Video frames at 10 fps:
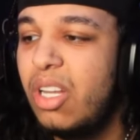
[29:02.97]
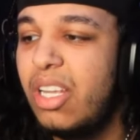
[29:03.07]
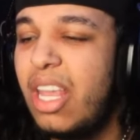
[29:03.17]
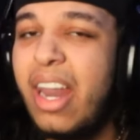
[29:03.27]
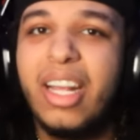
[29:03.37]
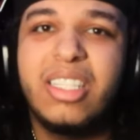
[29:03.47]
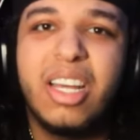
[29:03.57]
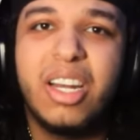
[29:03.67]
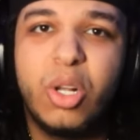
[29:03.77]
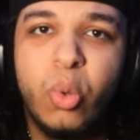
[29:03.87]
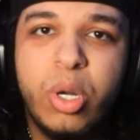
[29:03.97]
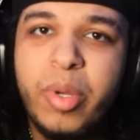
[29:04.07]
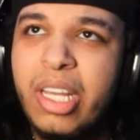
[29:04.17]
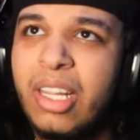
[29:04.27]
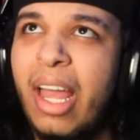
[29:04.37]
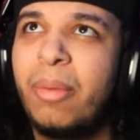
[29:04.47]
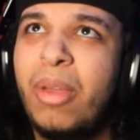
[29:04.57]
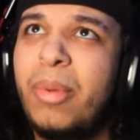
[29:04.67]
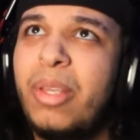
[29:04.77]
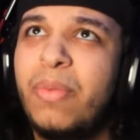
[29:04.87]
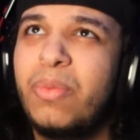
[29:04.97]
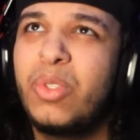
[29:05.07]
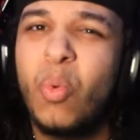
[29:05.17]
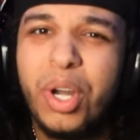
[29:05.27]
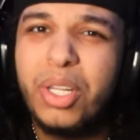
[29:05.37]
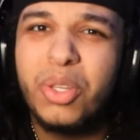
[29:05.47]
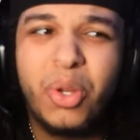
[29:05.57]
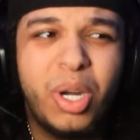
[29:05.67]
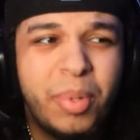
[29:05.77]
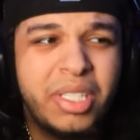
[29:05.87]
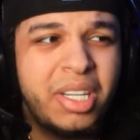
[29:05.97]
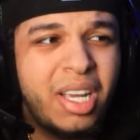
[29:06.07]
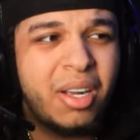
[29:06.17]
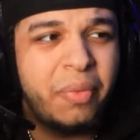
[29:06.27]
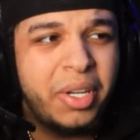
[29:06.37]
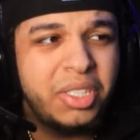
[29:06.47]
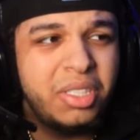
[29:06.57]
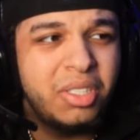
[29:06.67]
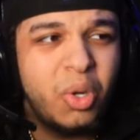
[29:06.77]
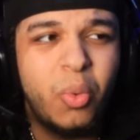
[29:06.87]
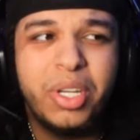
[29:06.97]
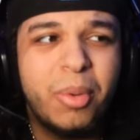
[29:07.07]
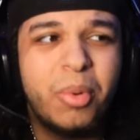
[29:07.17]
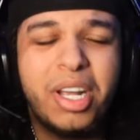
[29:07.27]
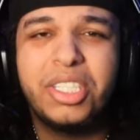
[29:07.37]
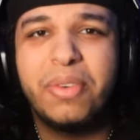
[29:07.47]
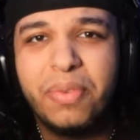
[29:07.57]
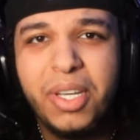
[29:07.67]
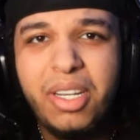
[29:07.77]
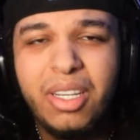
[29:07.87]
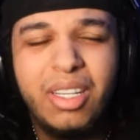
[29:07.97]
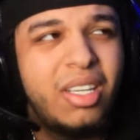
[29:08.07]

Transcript: y'all niggas done included me in like maybe 20-30% of y'all confessions, knowing damn well that shit fake.